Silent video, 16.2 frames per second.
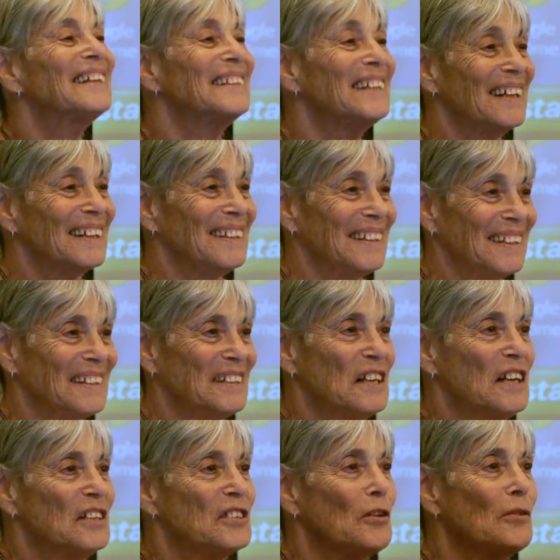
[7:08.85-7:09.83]
Yeah.
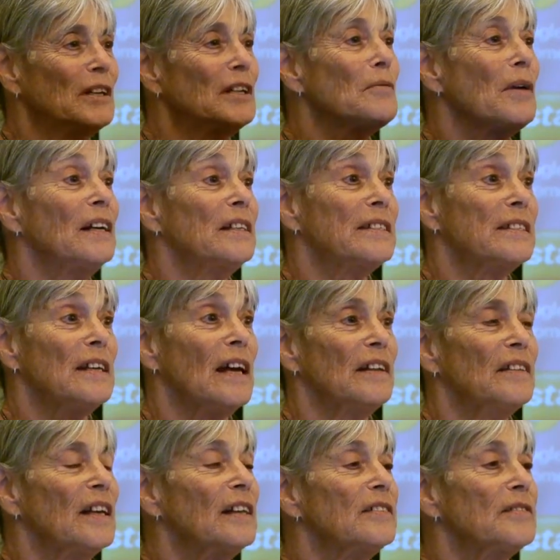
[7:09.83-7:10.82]
So anyways,
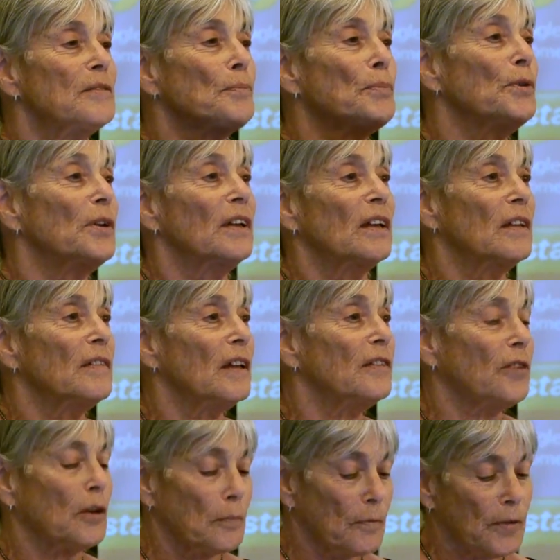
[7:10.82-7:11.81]

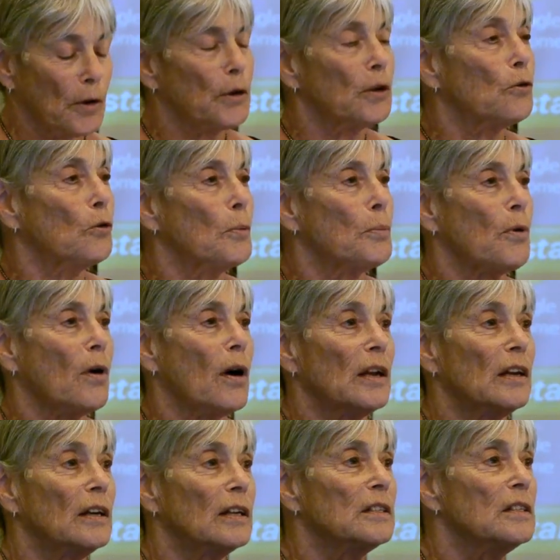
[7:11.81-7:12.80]
that's a very cool
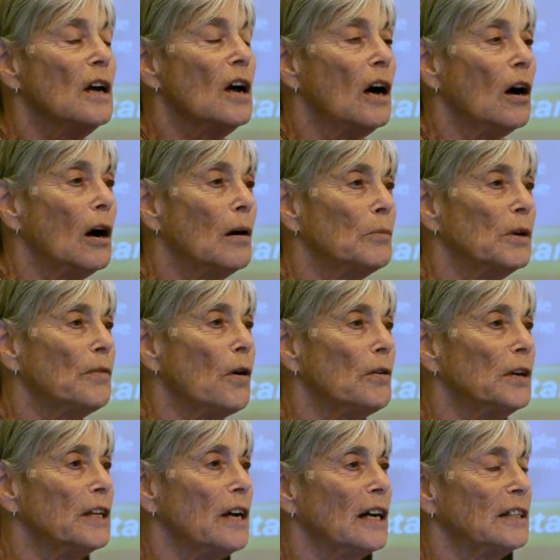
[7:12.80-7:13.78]
product. We've
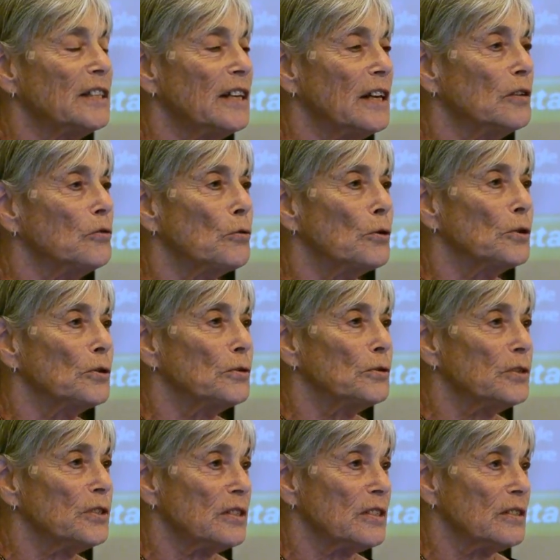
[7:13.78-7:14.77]
already got 10
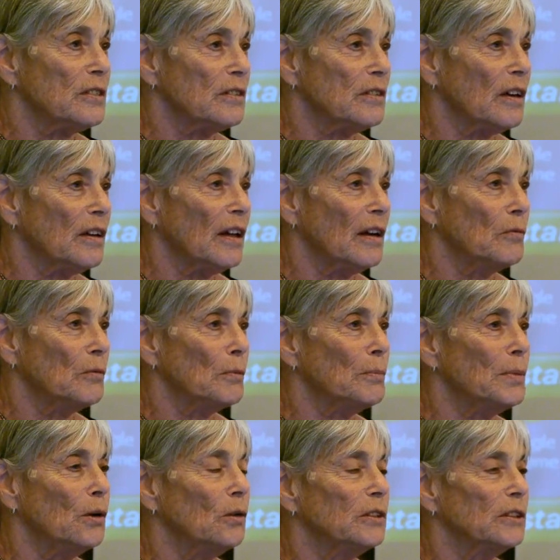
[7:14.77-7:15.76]
orders, and we're
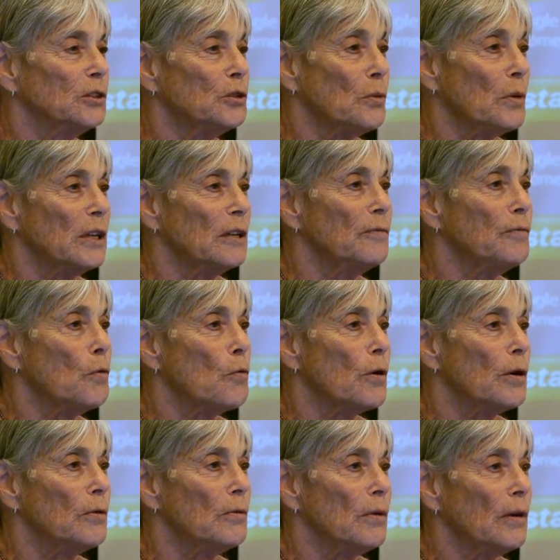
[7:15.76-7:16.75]
building
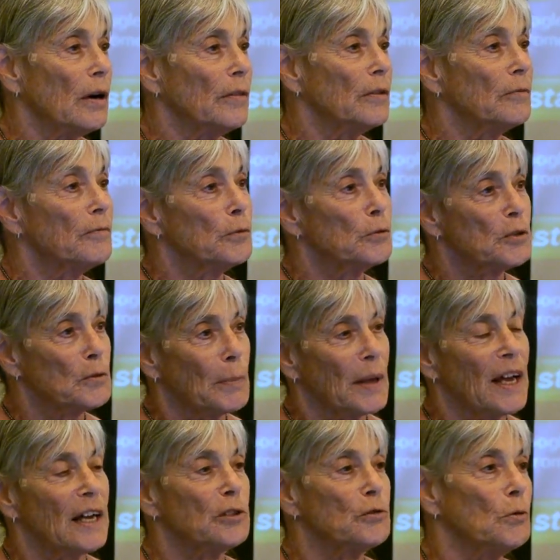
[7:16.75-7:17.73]
24 on the first
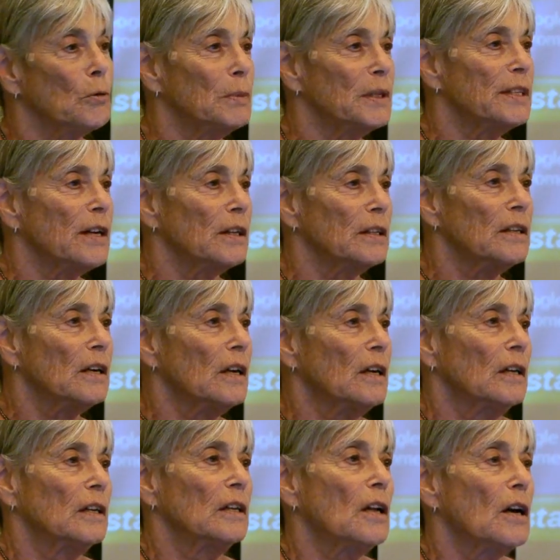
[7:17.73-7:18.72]
batch. Will be done
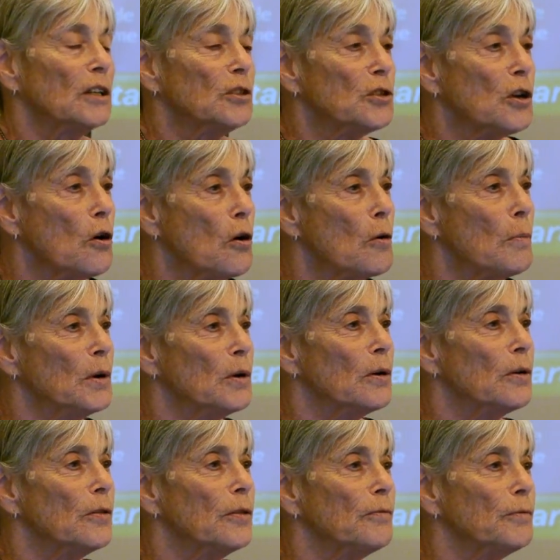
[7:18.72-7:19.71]
in
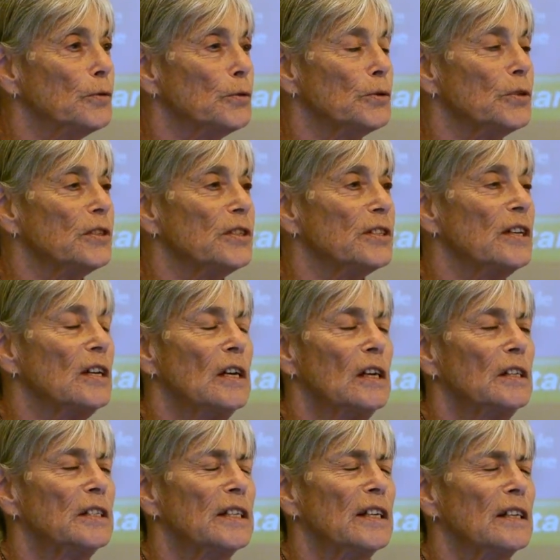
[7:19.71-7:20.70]
October. The first
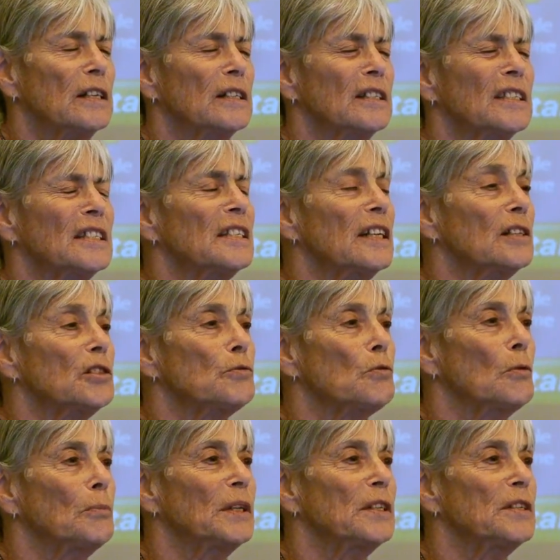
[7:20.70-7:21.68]
6
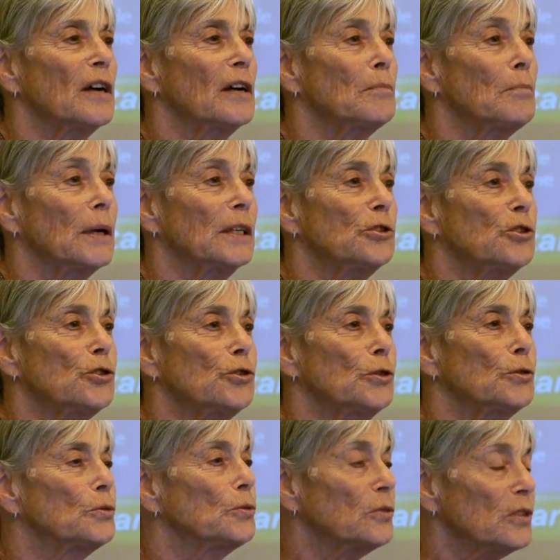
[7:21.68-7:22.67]
will be done by
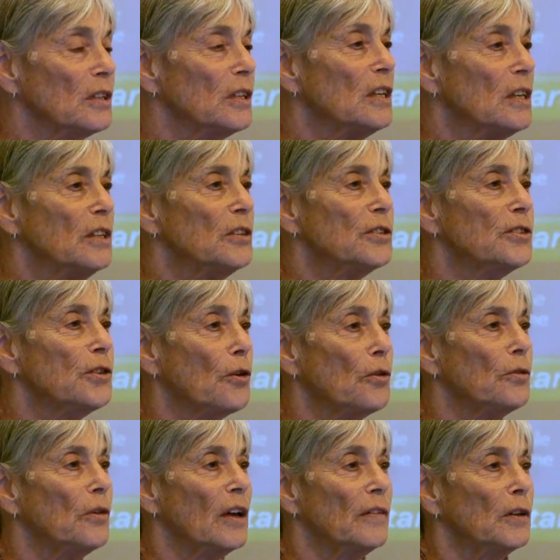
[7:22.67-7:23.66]
June.
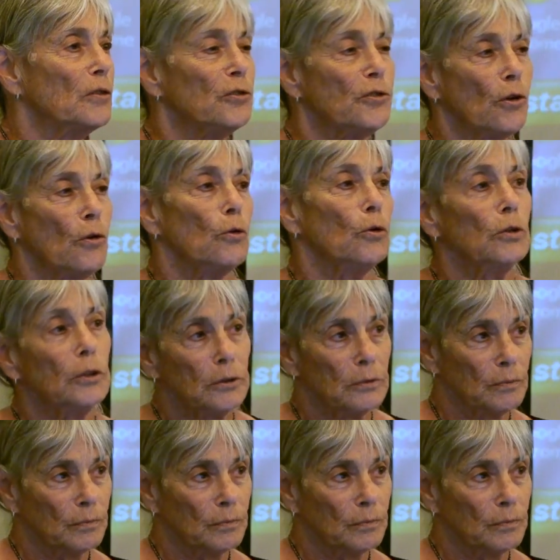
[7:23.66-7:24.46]
So, and they're sold.